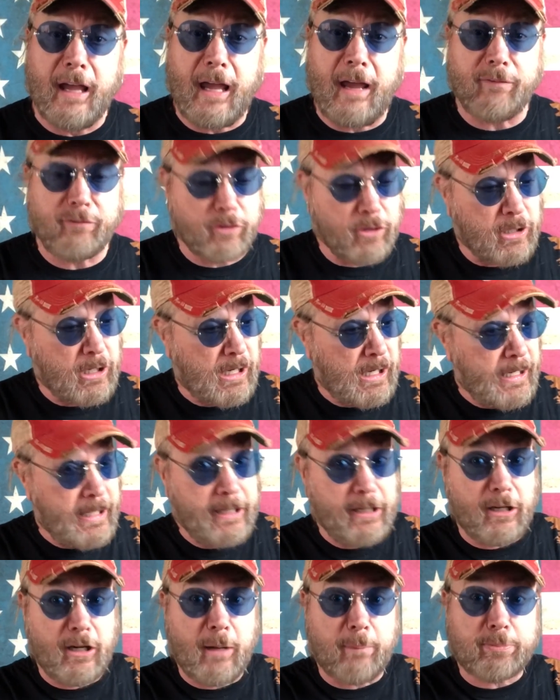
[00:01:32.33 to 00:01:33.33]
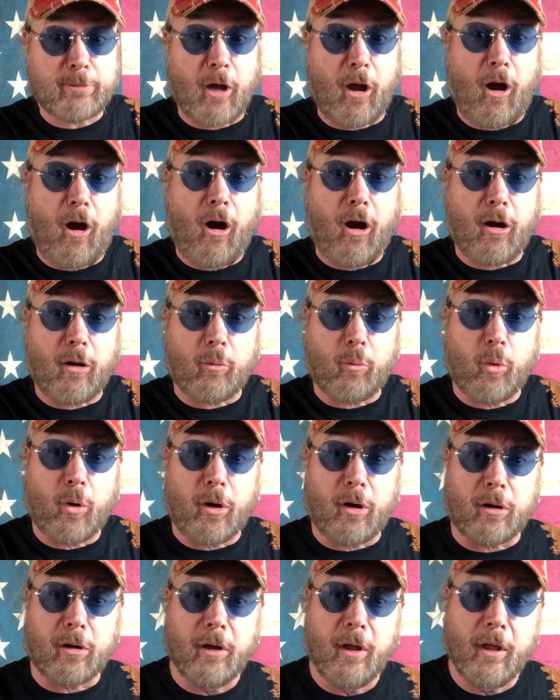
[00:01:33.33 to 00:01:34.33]
after cleaning up the
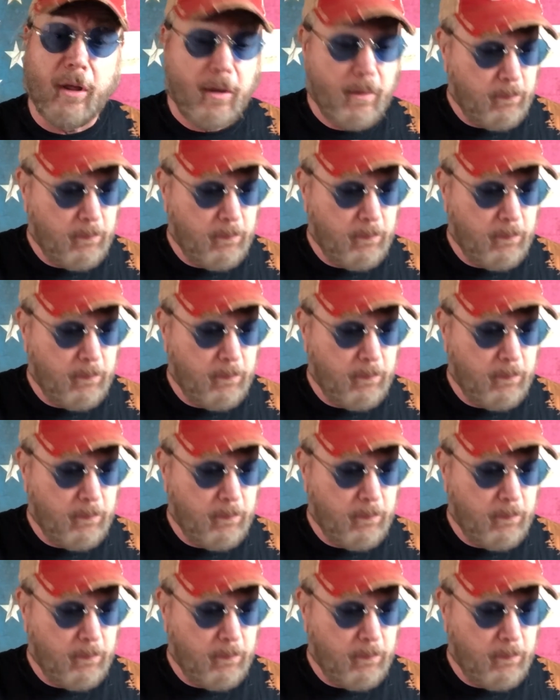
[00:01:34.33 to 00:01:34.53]
artwork